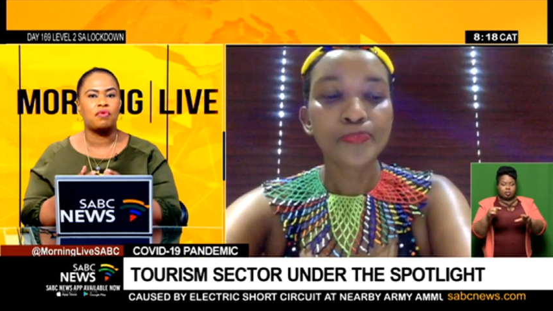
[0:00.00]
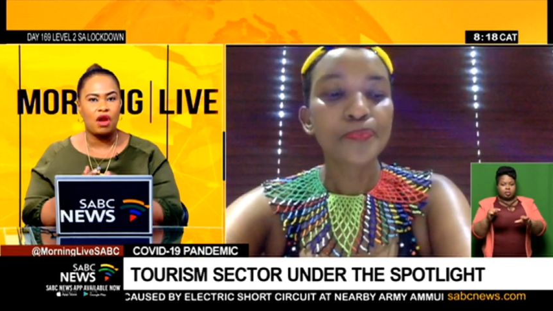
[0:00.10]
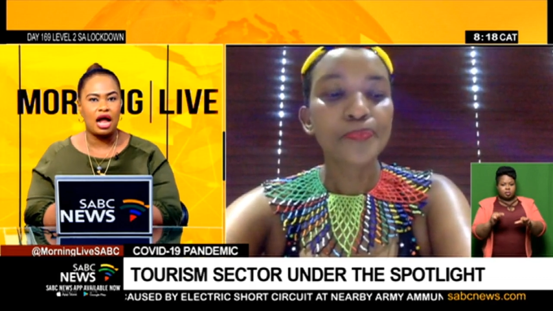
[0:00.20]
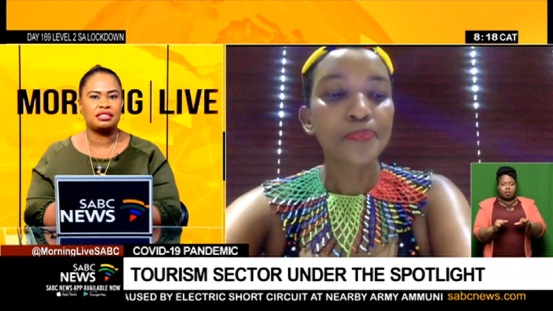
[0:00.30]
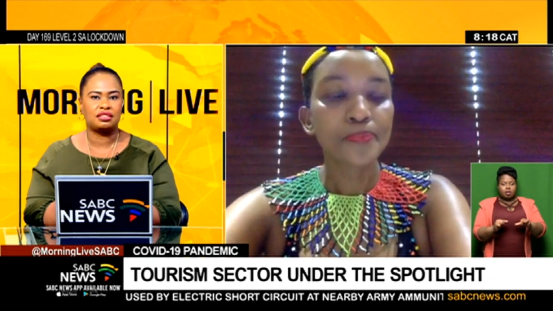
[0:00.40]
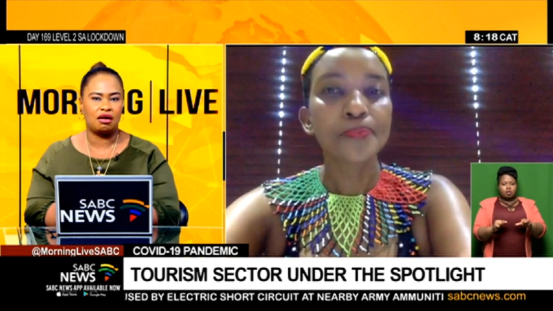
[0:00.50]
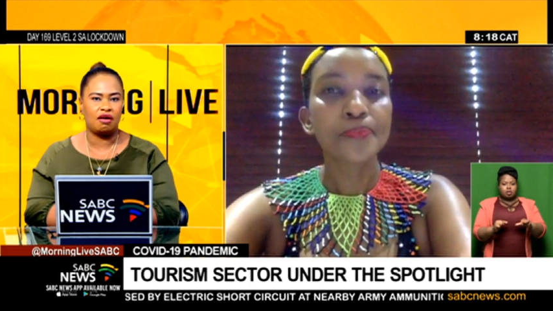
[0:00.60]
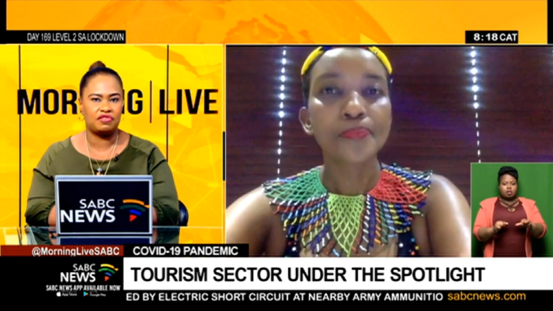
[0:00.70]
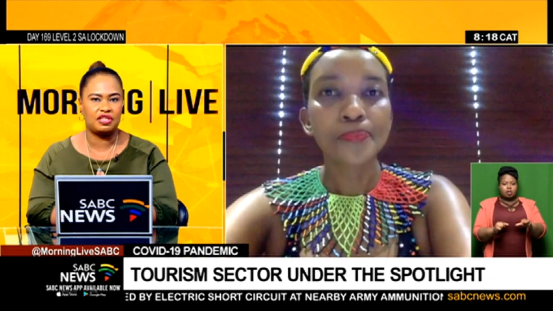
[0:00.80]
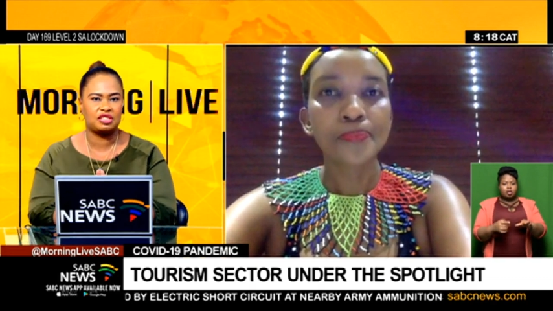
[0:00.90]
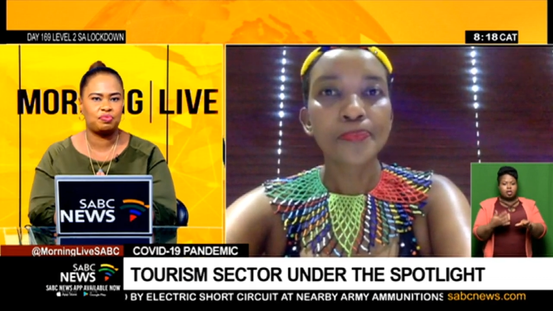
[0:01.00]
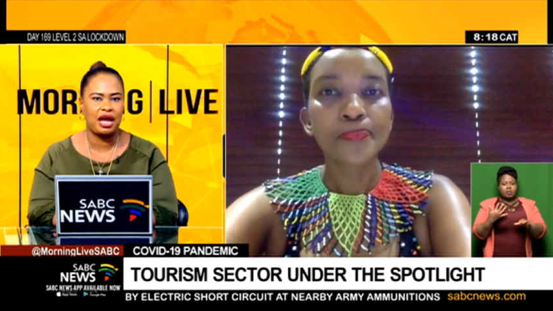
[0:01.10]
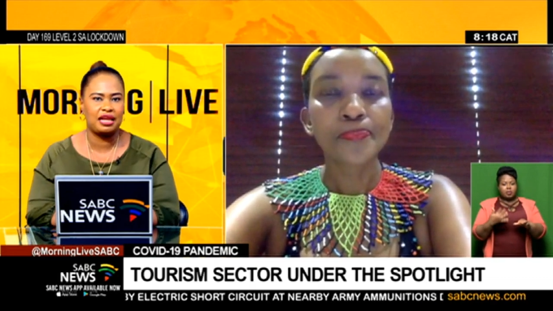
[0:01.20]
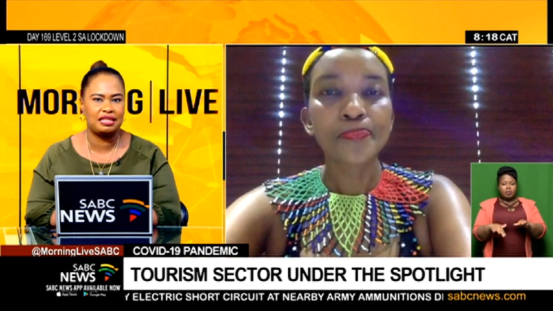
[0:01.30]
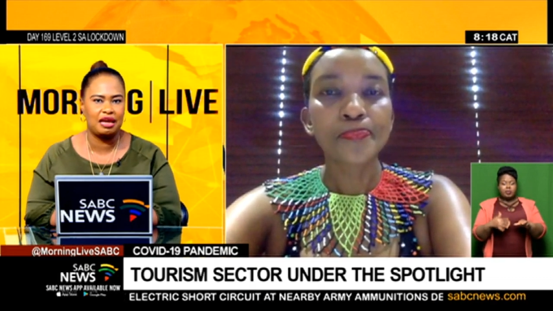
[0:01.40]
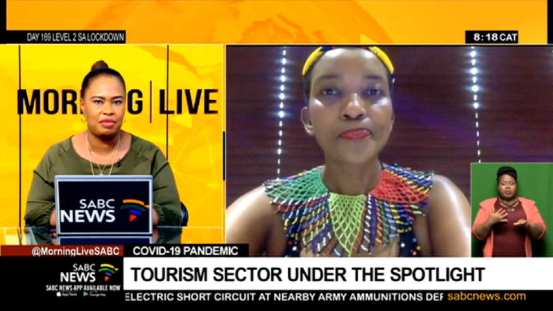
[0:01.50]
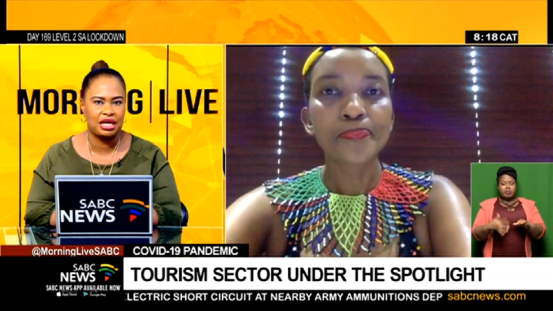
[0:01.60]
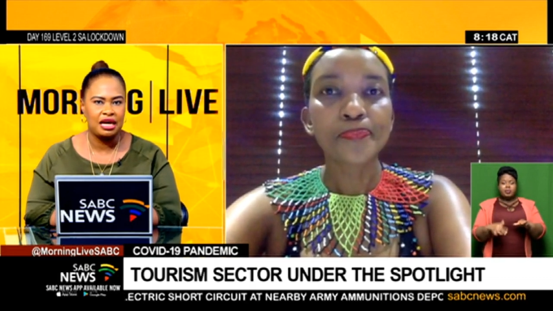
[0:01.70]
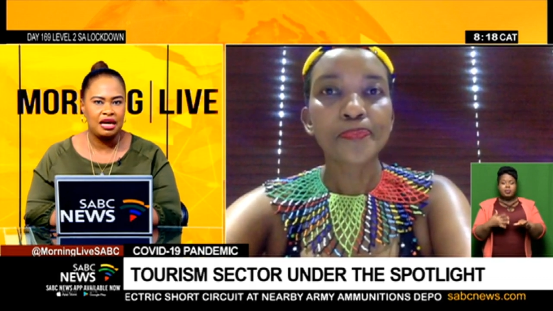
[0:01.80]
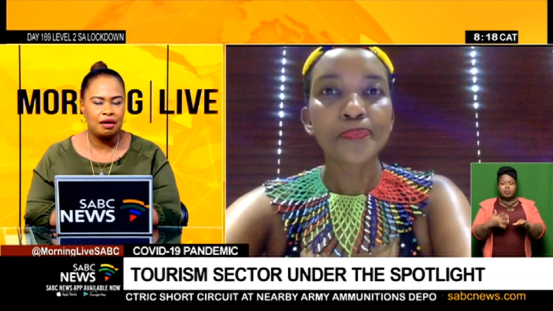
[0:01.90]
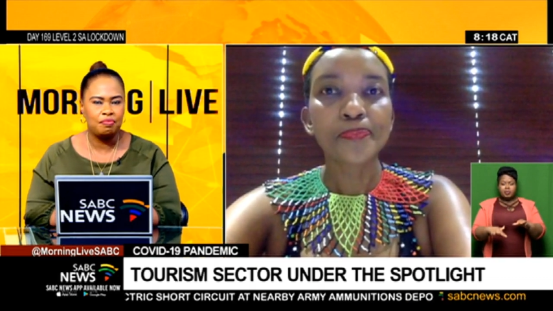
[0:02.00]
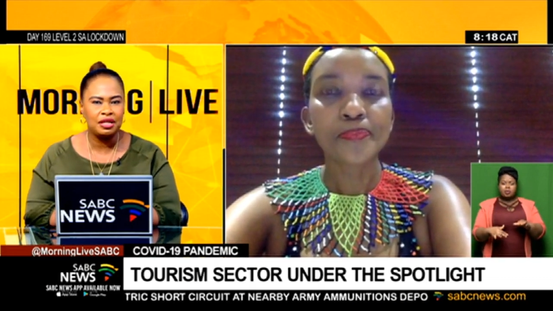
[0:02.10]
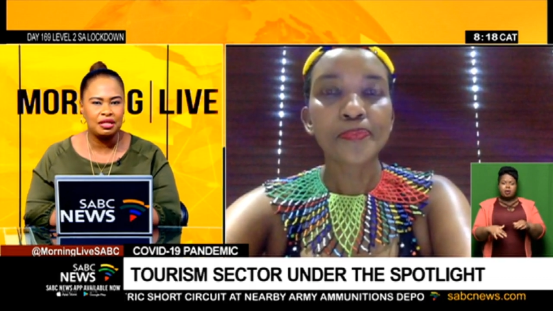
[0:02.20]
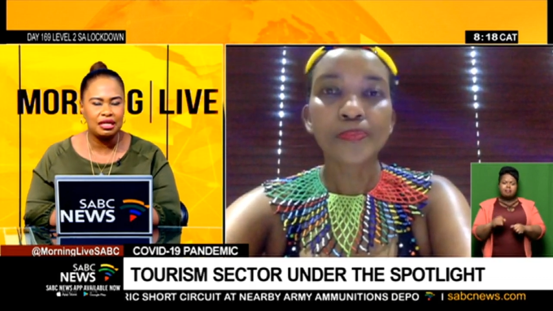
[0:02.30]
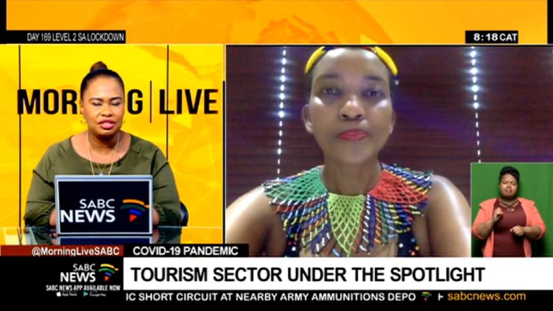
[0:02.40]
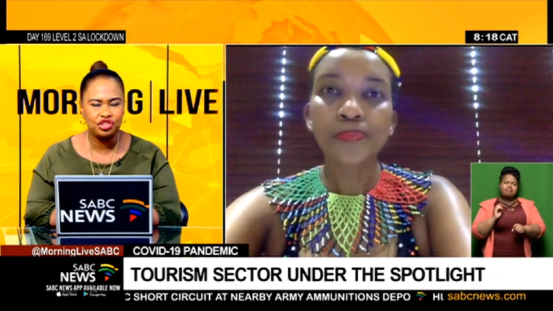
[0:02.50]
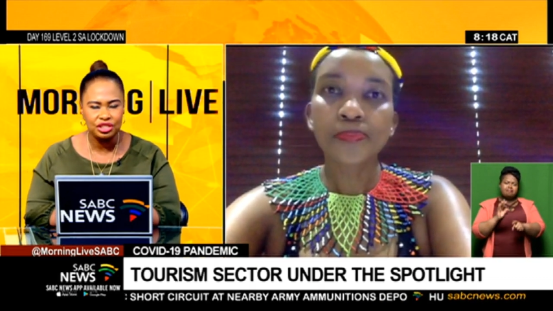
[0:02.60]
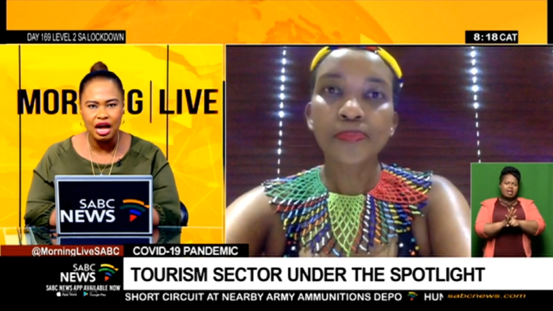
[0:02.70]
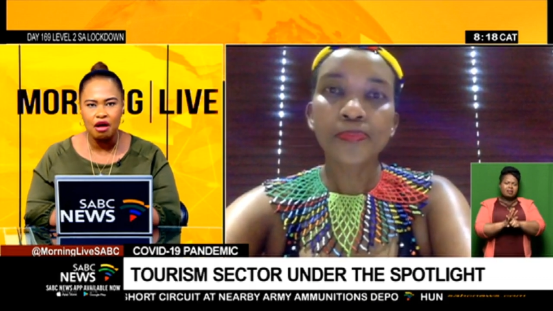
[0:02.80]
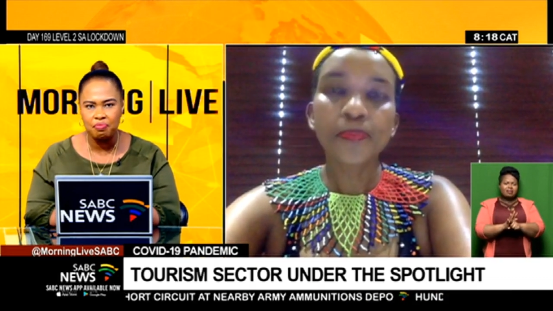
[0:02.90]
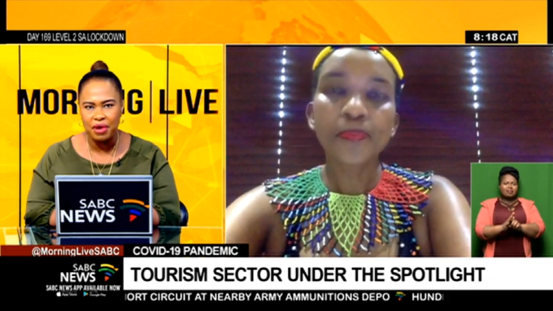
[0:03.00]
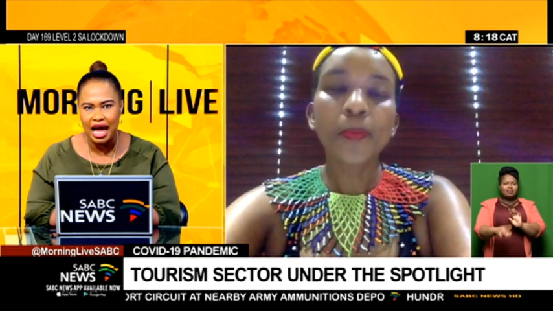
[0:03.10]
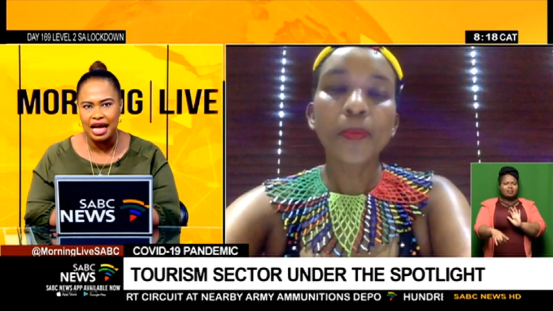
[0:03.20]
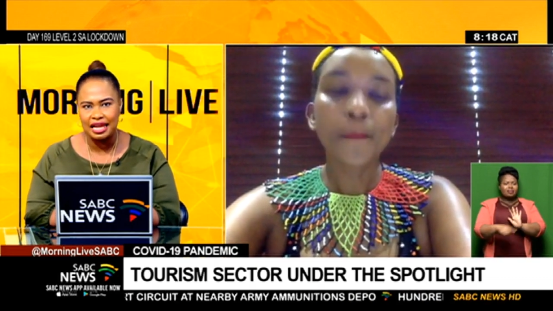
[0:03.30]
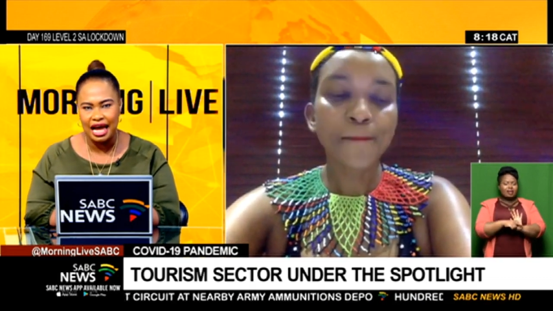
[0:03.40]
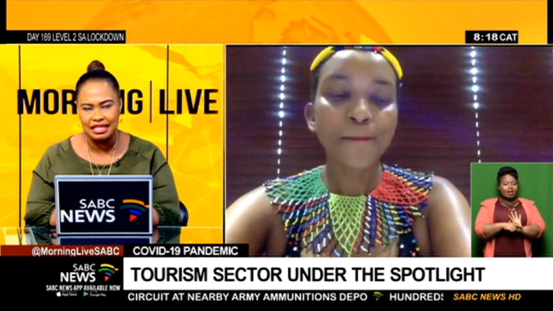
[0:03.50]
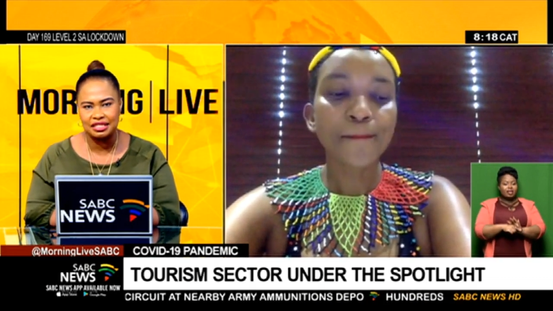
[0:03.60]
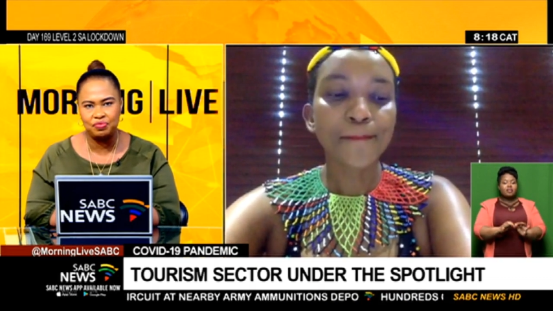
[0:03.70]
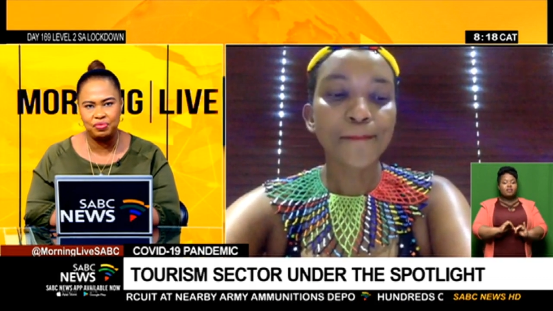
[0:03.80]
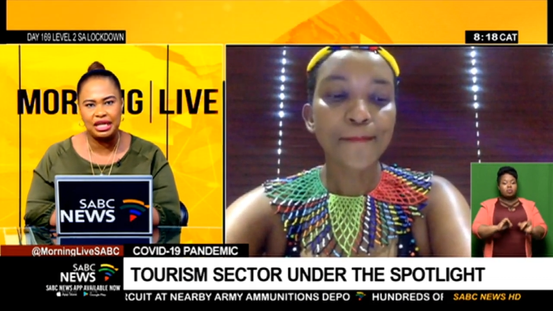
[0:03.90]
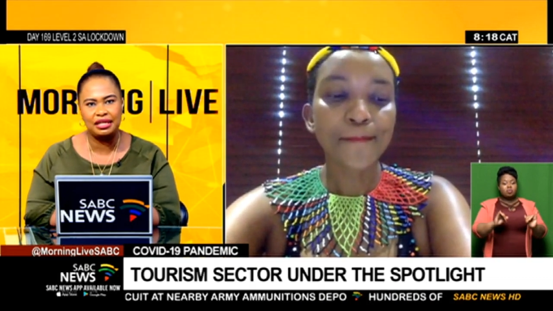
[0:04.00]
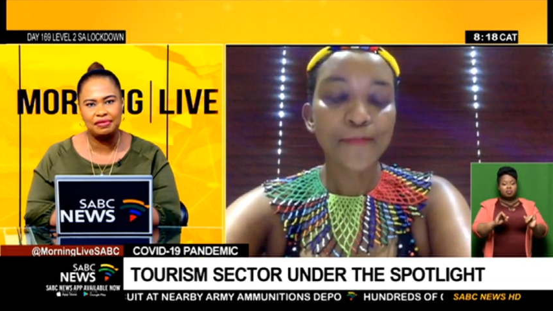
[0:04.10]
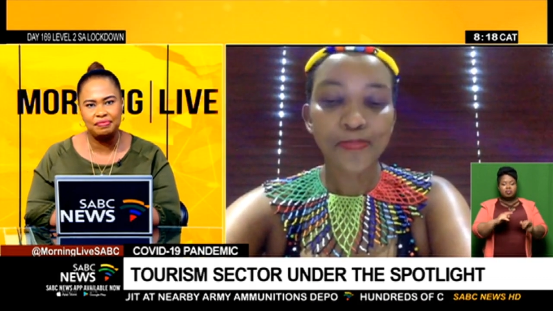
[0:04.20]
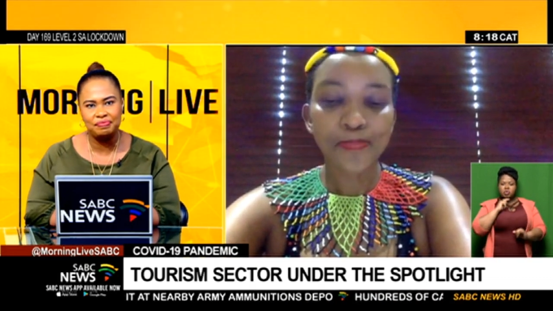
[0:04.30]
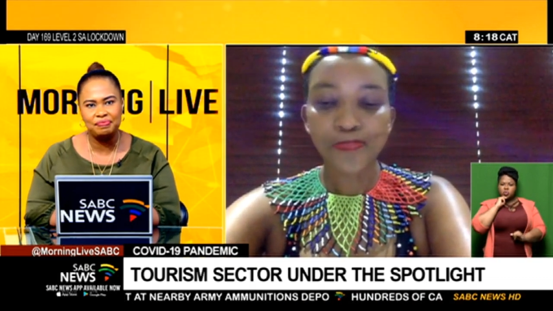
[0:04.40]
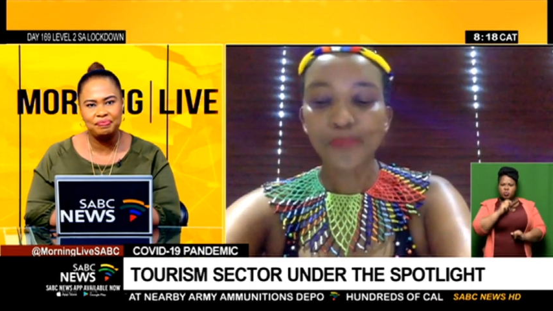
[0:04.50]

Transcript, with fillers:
Speaker 1: the brunt of this pandemic. But just how bad has it been?